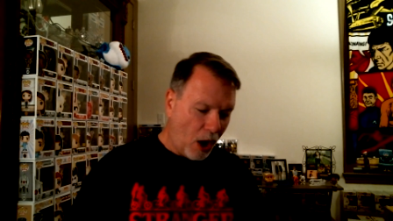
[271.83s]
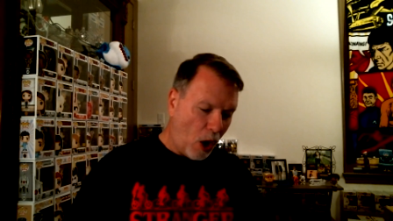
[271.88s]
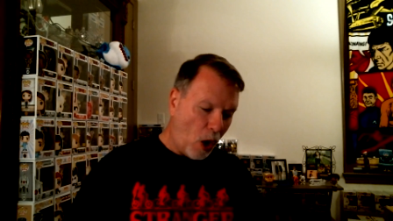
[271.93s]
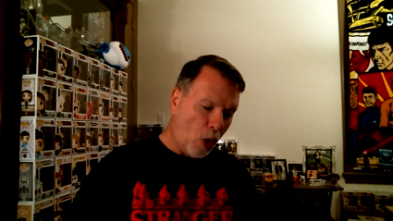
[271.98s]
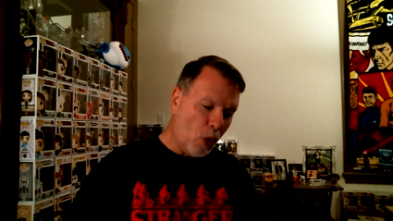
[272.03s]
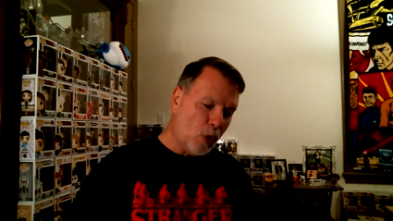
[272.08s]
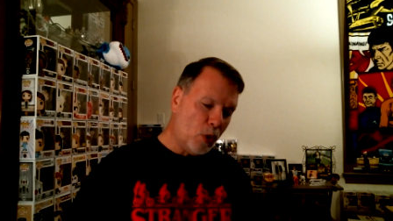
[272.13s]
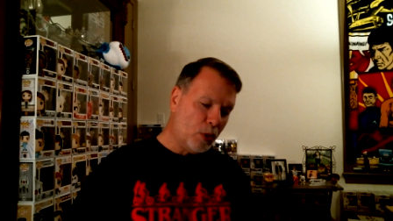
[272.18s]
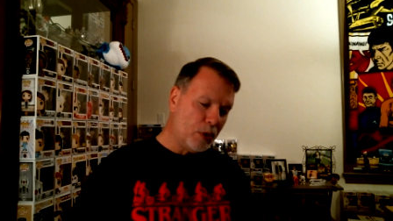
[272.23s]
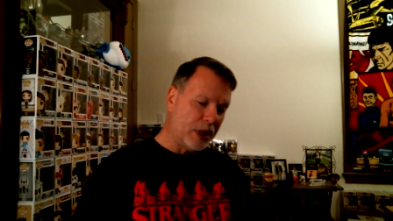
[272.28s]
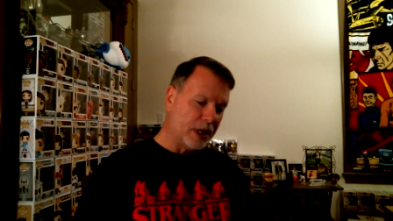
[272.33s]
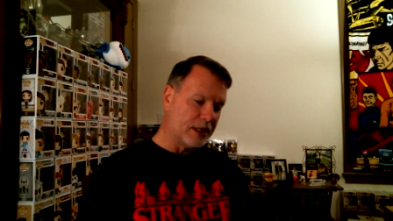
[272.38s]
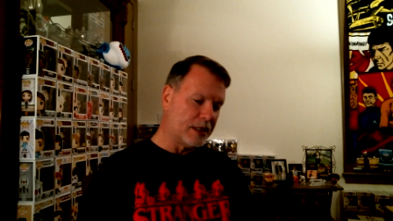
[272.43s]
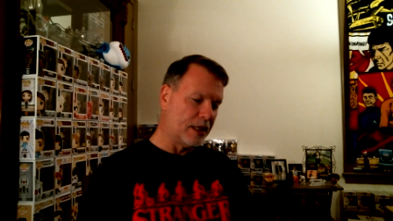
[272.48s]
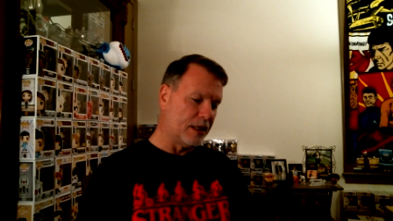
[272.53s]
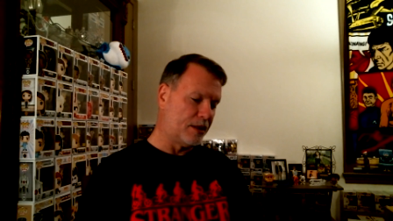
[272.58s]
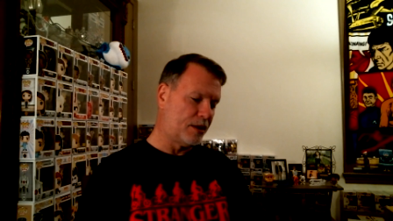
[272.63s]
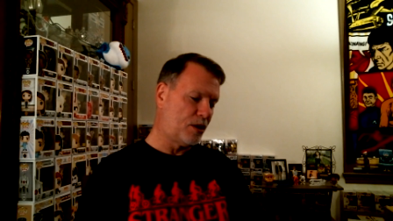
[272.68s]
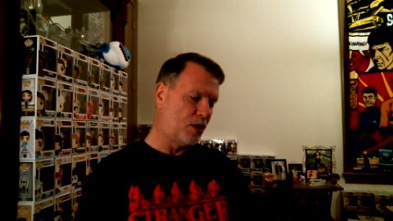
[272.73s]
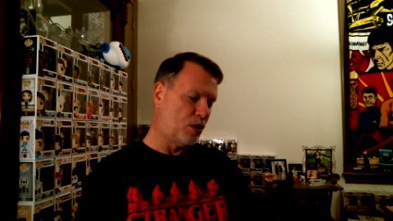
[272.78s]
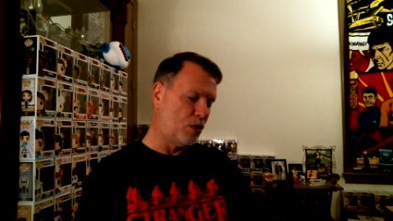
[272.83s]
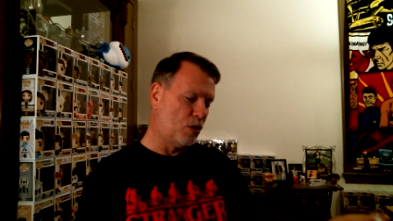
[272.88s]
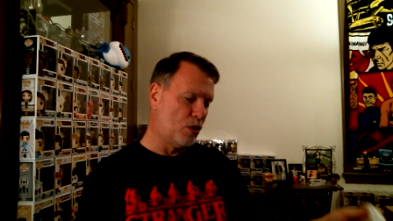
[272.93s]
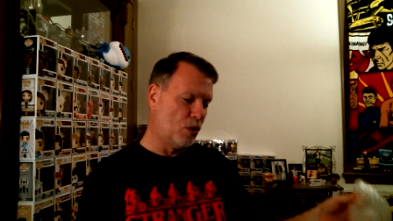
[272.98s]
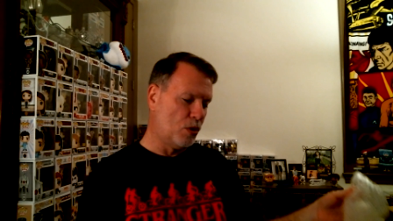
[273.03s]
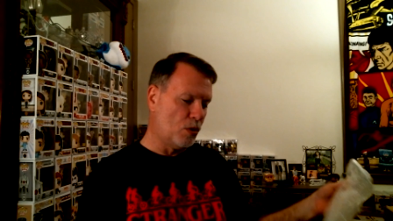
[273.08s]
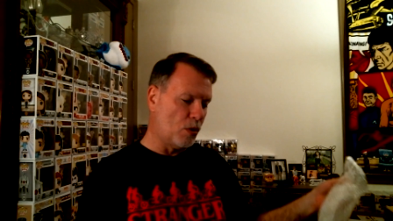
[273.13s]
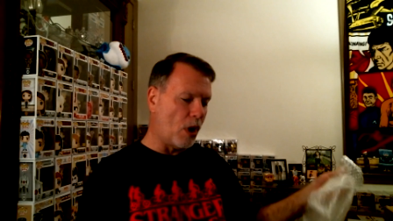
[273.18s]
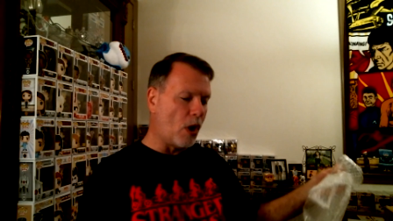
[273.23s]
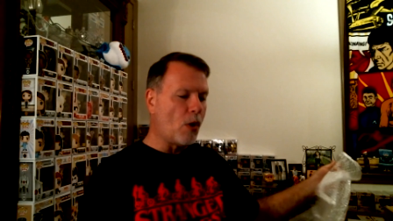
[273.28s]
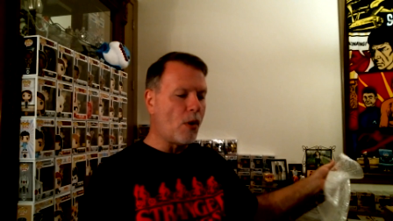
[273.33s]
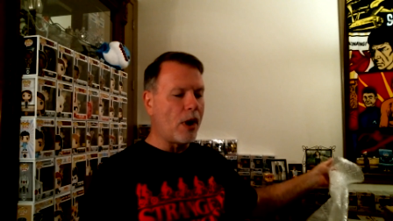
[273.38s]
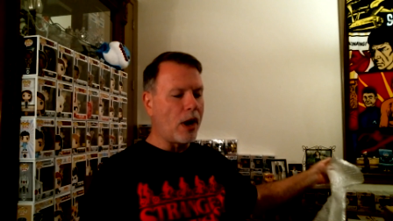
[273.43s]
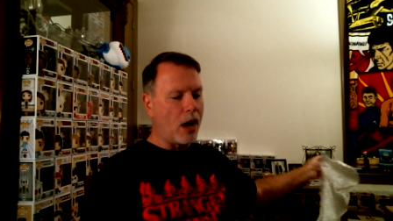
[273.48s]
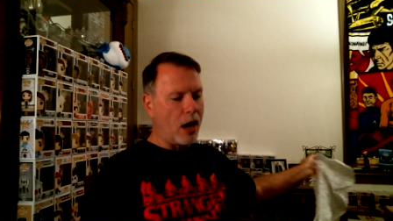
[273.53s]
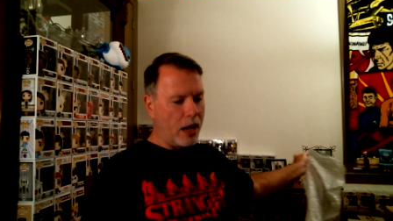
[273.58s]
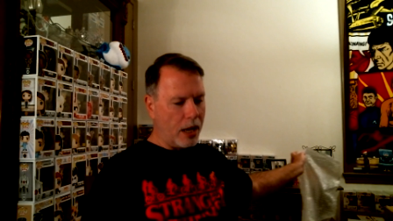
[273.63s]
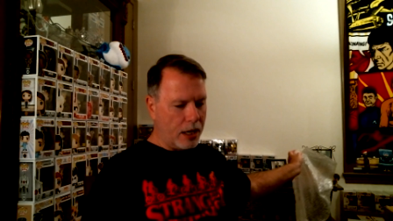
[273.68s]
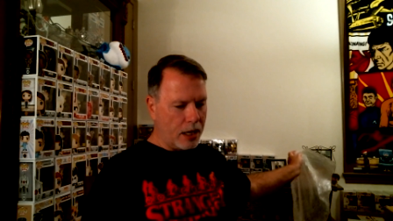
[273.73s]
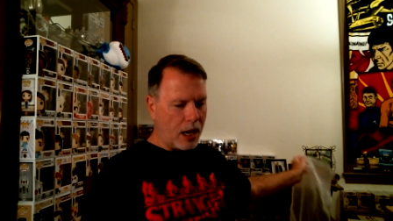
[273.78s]
ooh, this is cool. Oh,
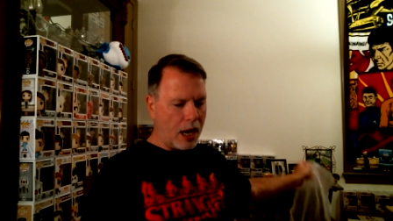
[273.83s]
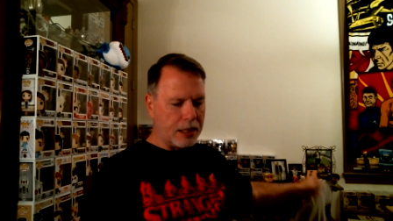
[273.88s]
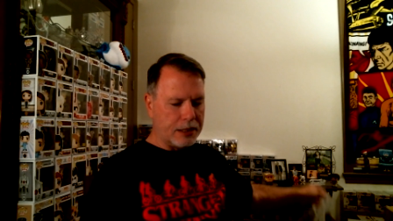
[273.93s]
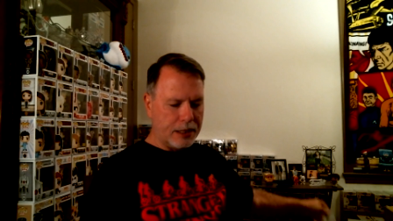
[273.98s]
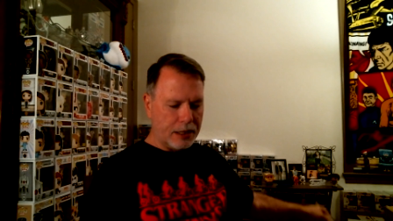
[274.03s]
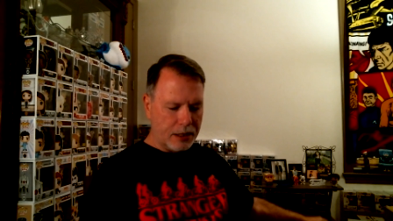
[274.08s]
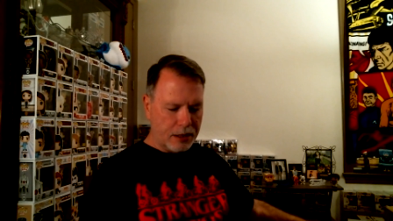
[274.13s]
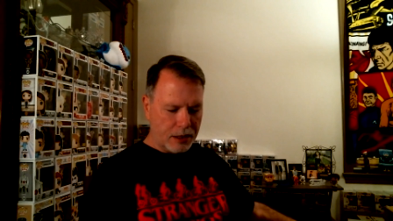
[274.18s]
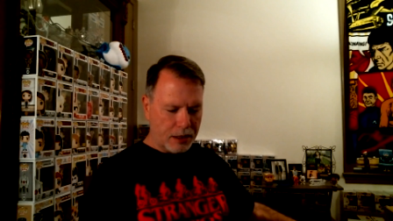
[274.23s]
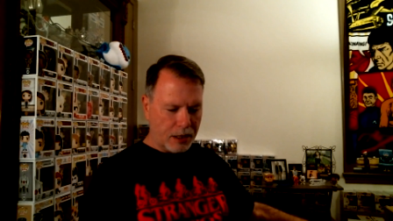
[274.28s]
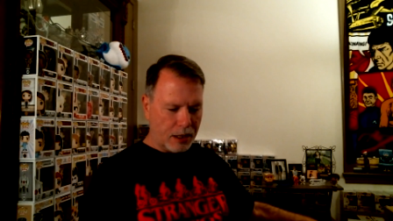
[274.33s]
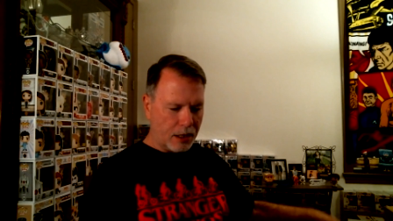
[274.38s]
and I didn't.